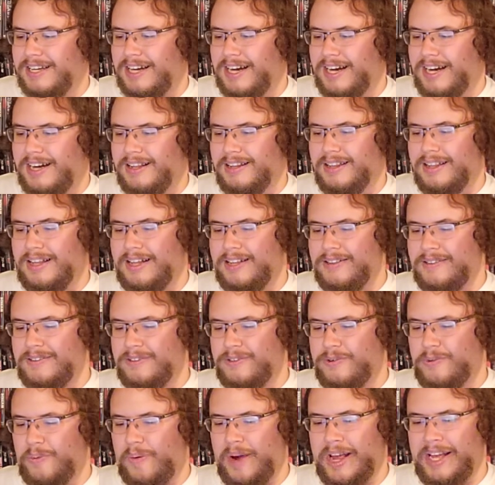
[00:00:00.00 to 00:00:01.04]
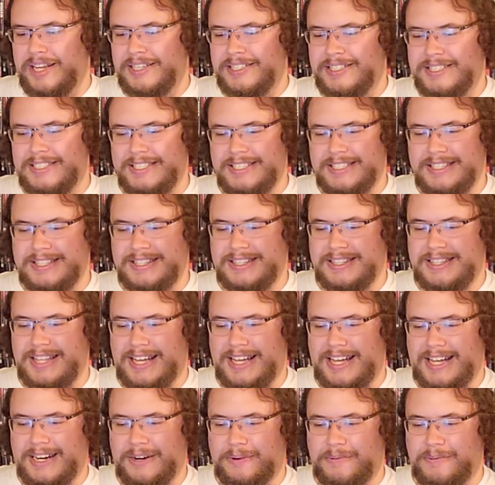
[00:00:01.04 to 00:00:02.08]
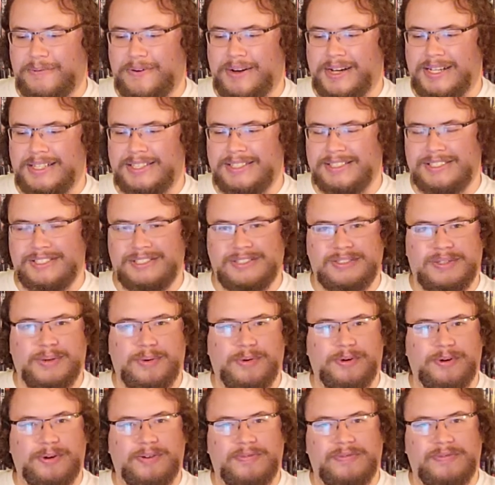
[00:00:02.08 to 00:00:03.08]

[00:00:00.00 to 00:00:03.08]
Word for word: I'll, I'll grant it that it was sort